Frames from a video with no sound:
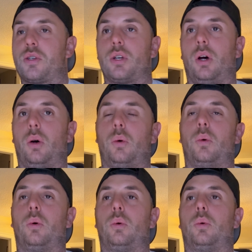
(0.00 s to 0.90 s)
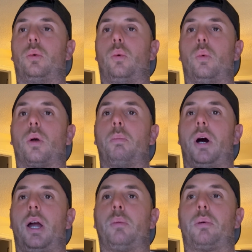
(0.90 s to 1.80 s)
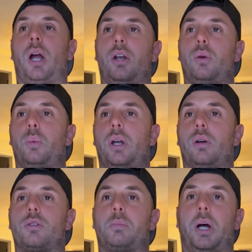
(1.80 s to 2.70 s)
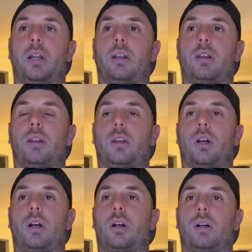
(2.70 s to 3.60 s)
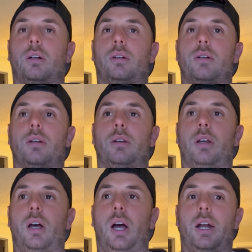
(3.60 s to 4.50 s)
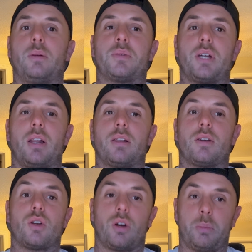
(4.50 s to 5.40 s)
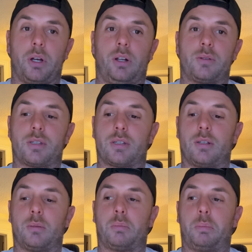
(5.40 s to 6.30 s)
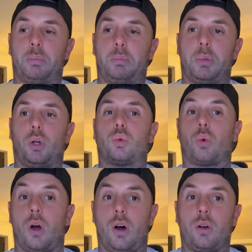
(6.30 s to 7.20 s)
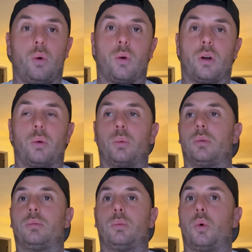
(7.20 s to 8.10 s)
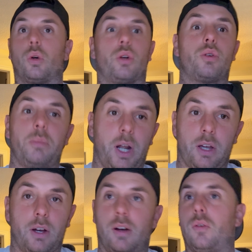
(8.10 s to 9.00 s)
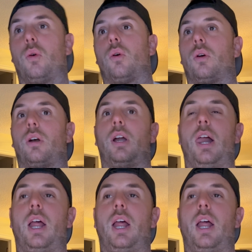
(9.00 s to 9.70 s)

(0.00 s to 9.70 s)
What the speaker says: So we're buying brand new windows, but they're items that Durabuilt built wrong or ordered too many of, or